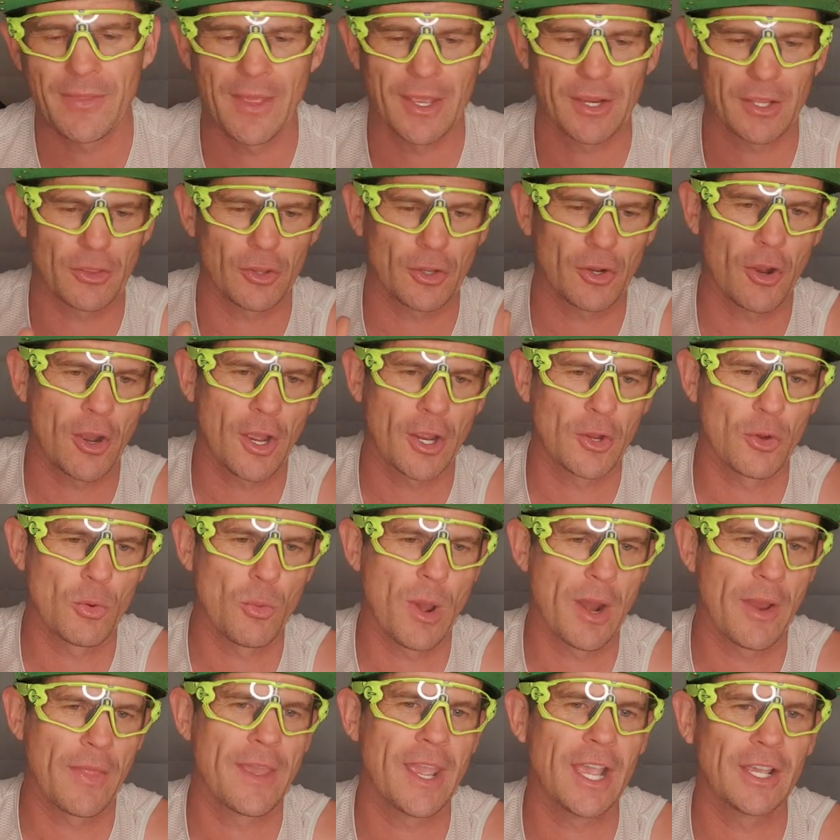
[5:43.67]
that because the guy who
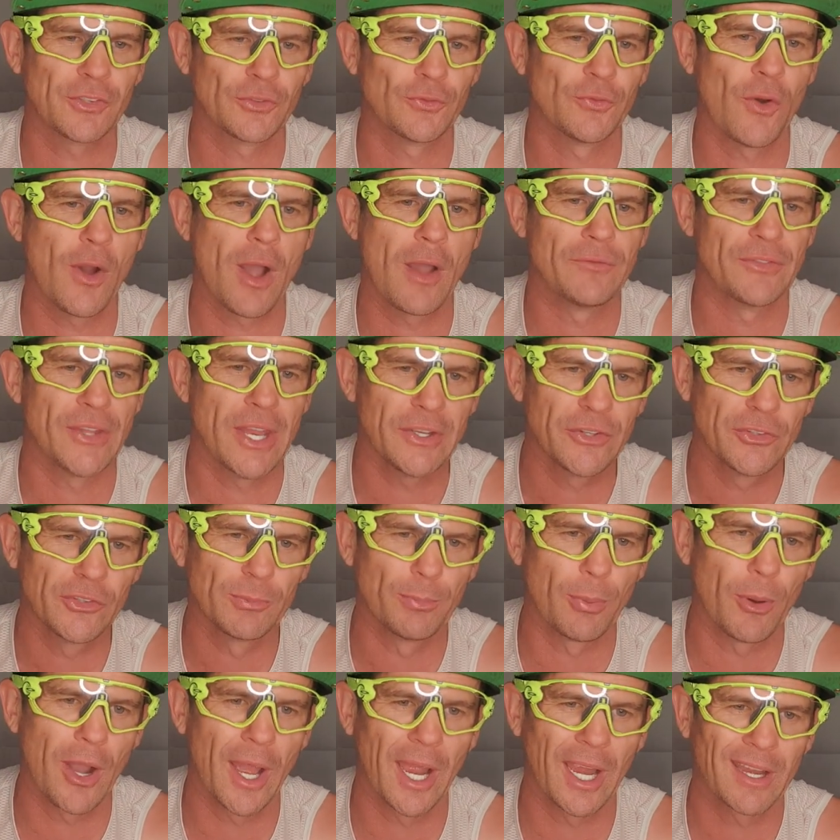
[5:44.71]
won the S5 dentist
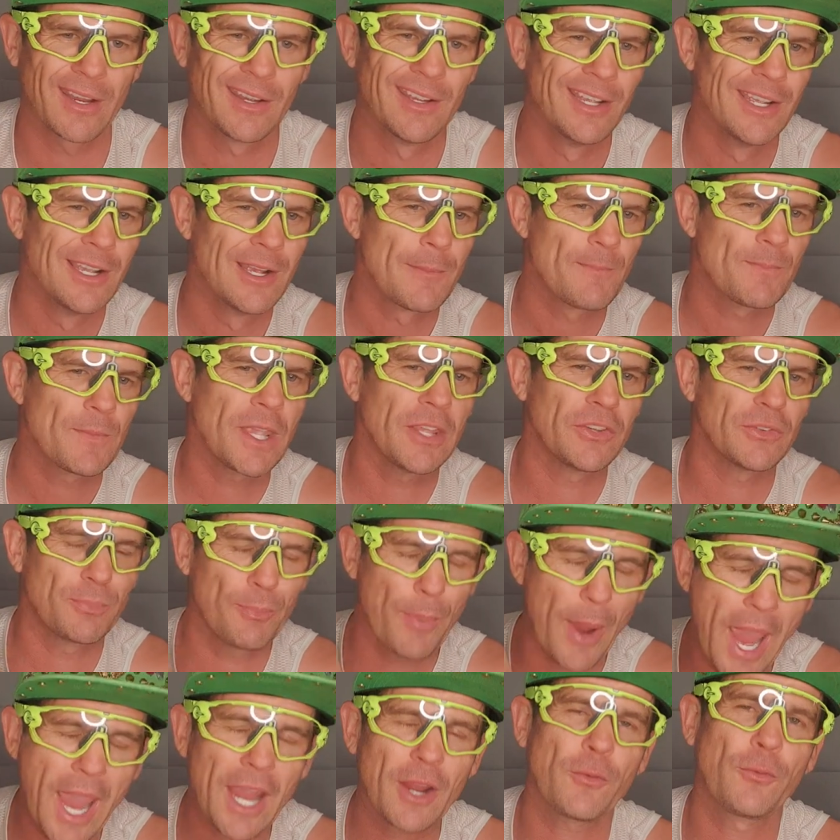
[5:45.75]
bike is
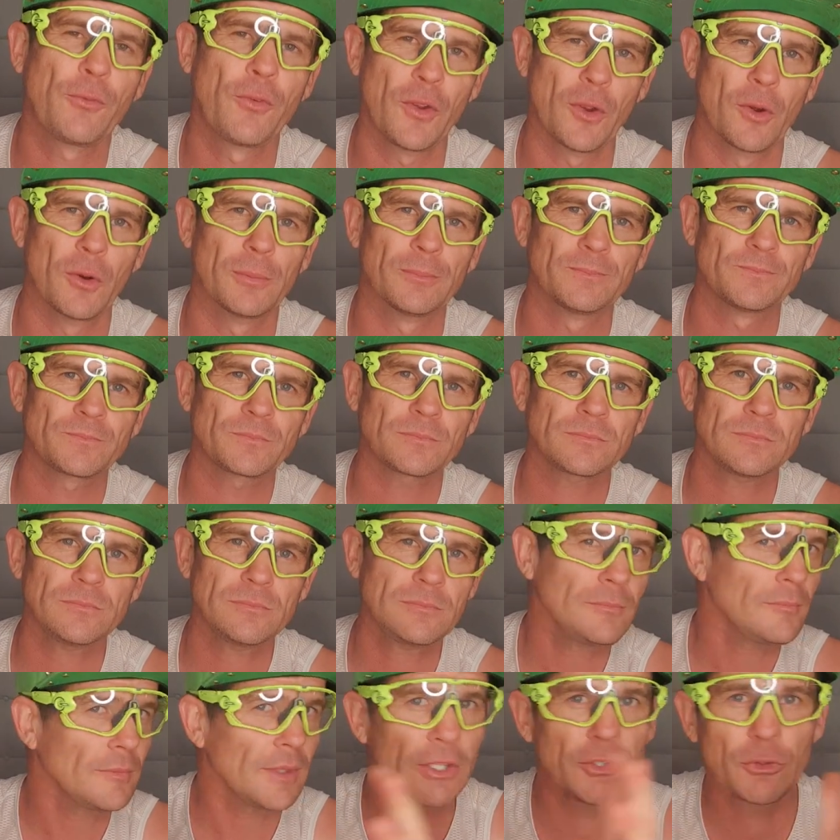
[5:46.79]
pack fill.
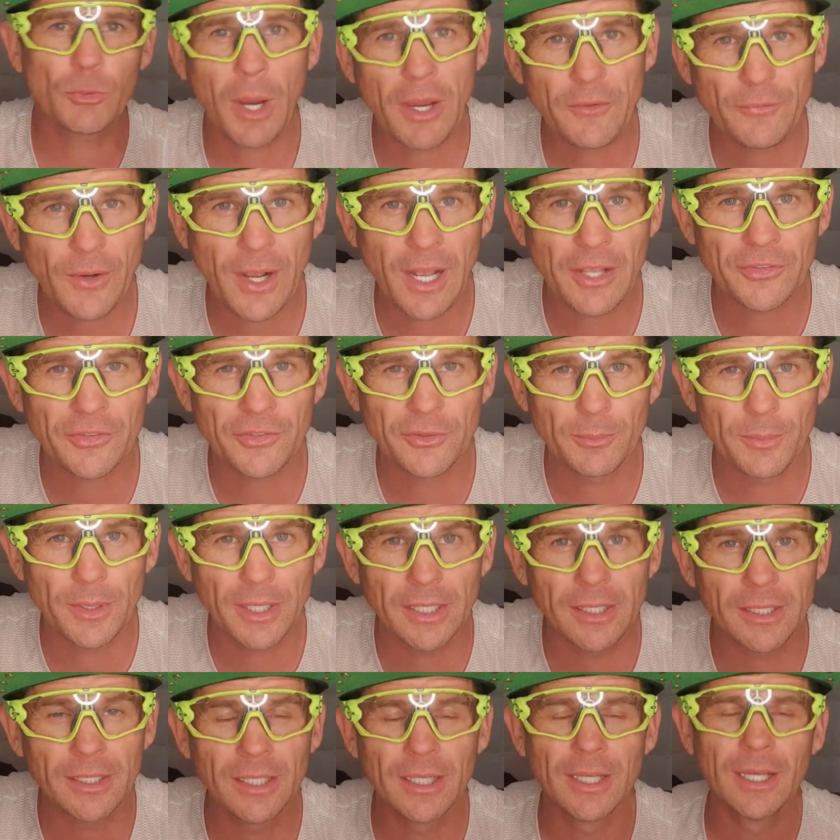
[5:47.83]
He's way faster than
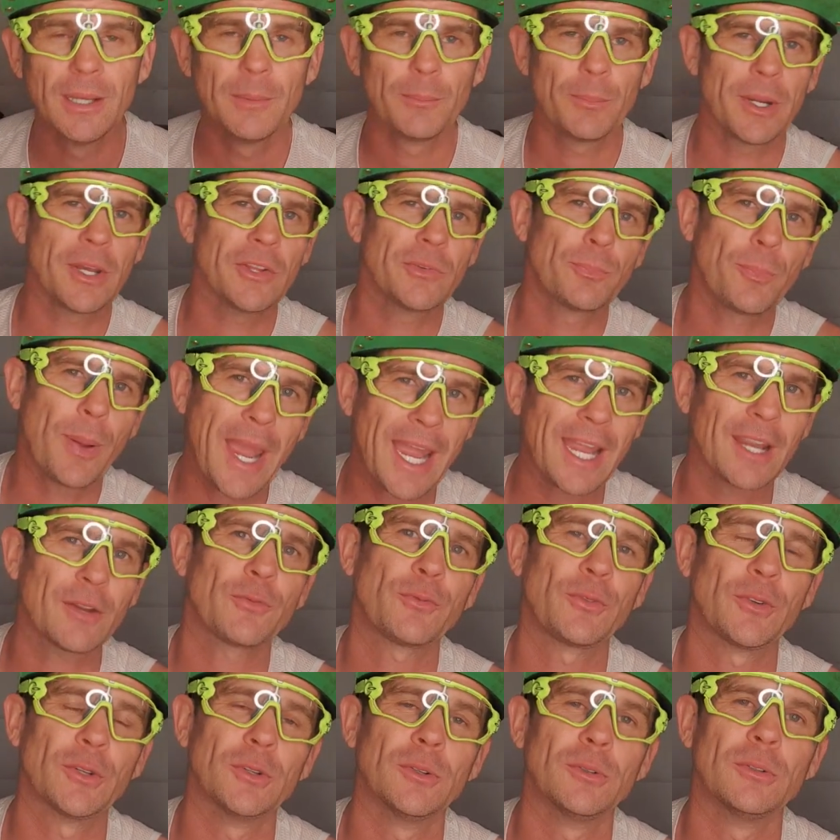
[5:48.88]
me, but he's pack
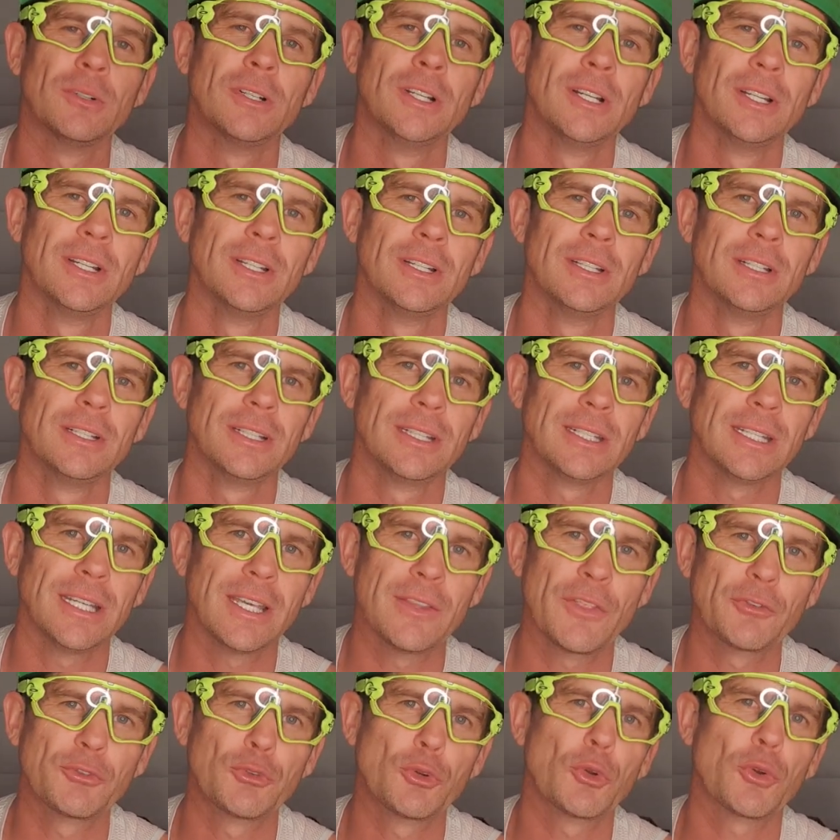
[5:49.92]
fill
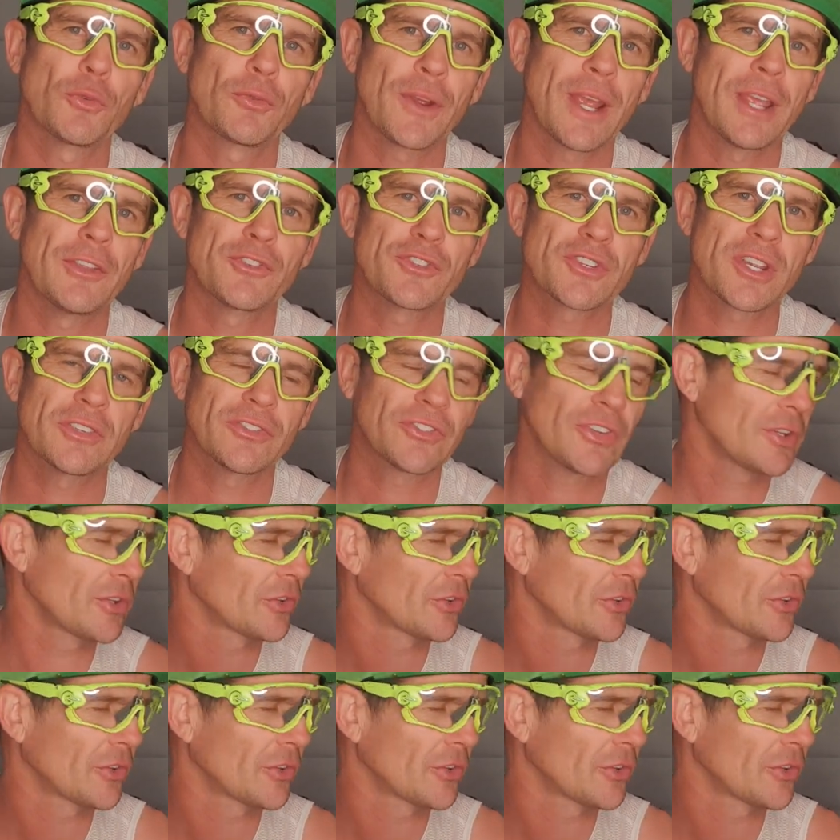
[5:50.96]
at the Tour de France. So